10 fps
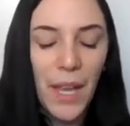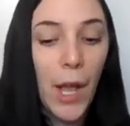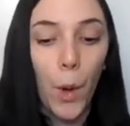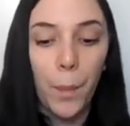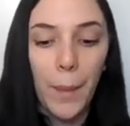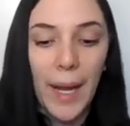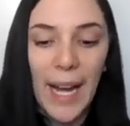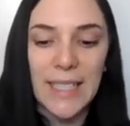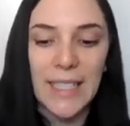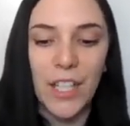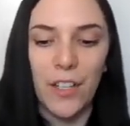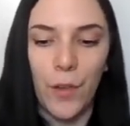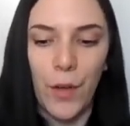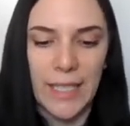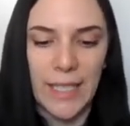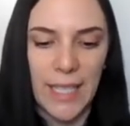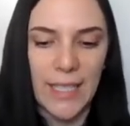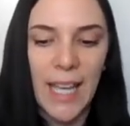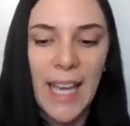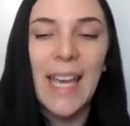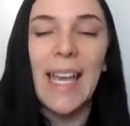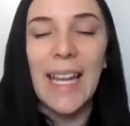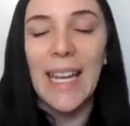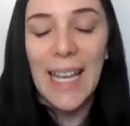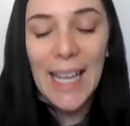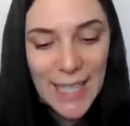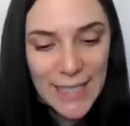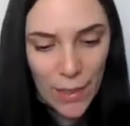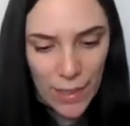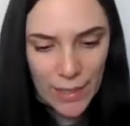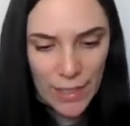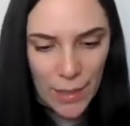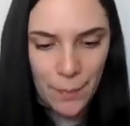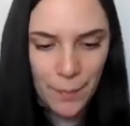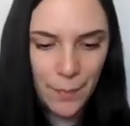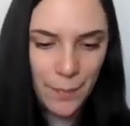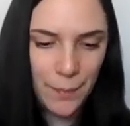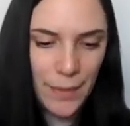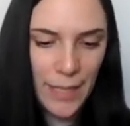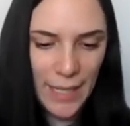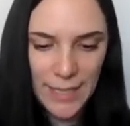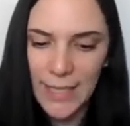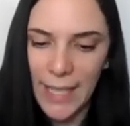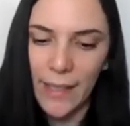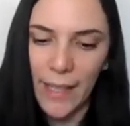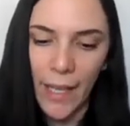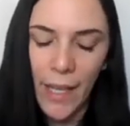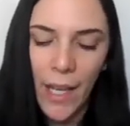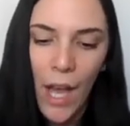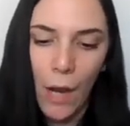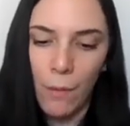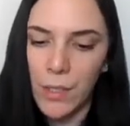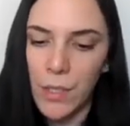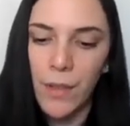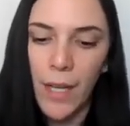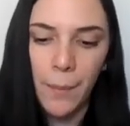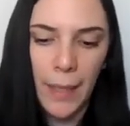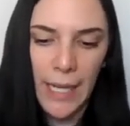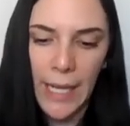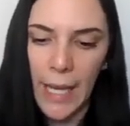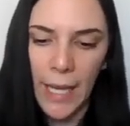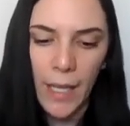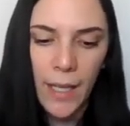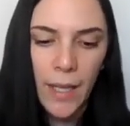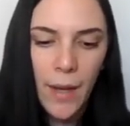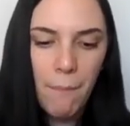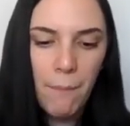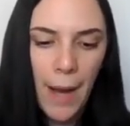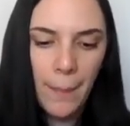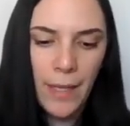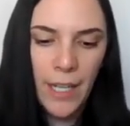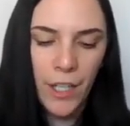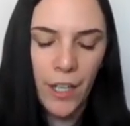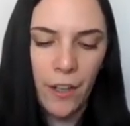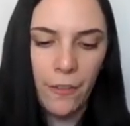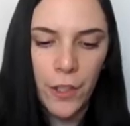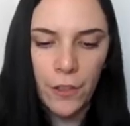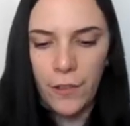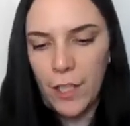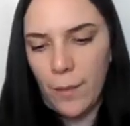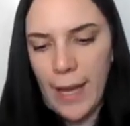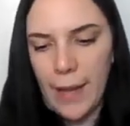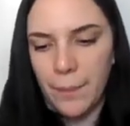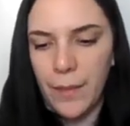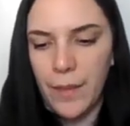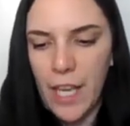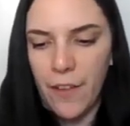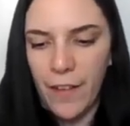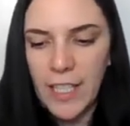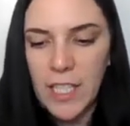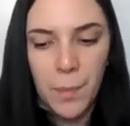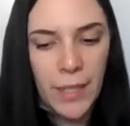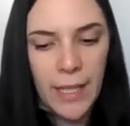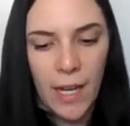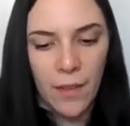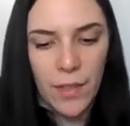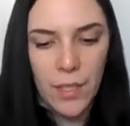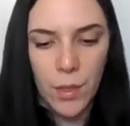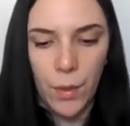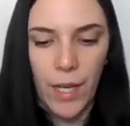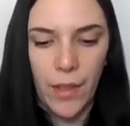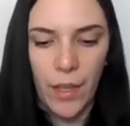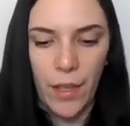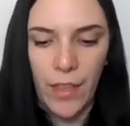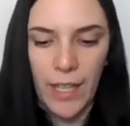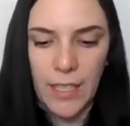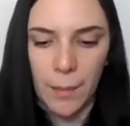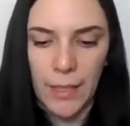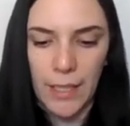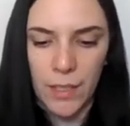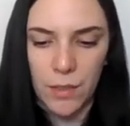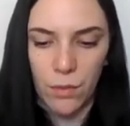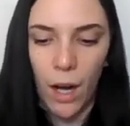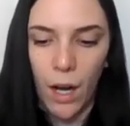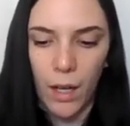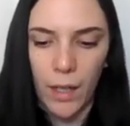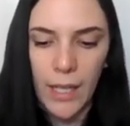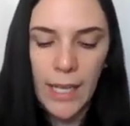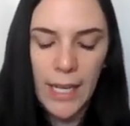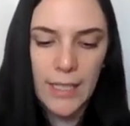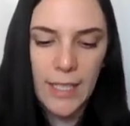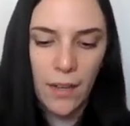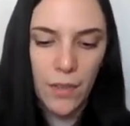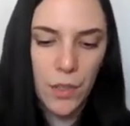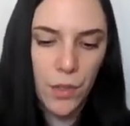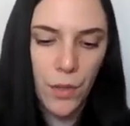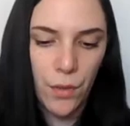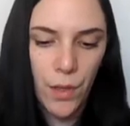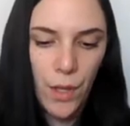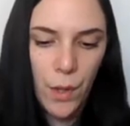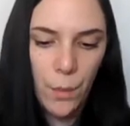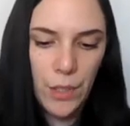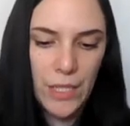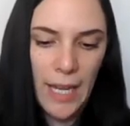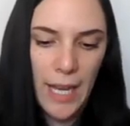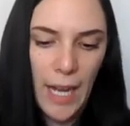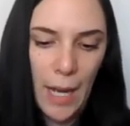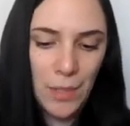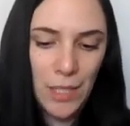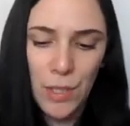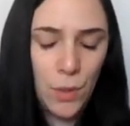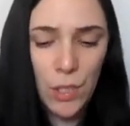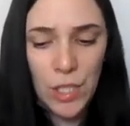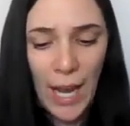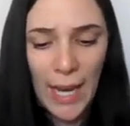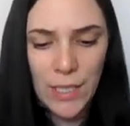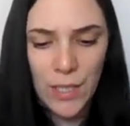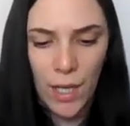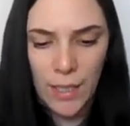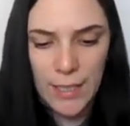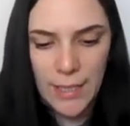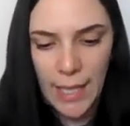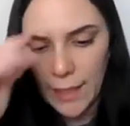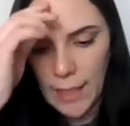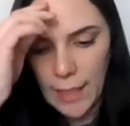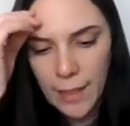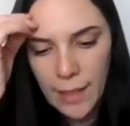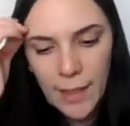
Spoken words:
I open my eyes and hear a voice that says, "It is awesome." It is Stanley. I want to run, but I can't. Mom and Nick are a few feet away. If I sprint out of the store, they'll think something is wrong instead of the truth, which is that I'm just too shy to talk to Stanley.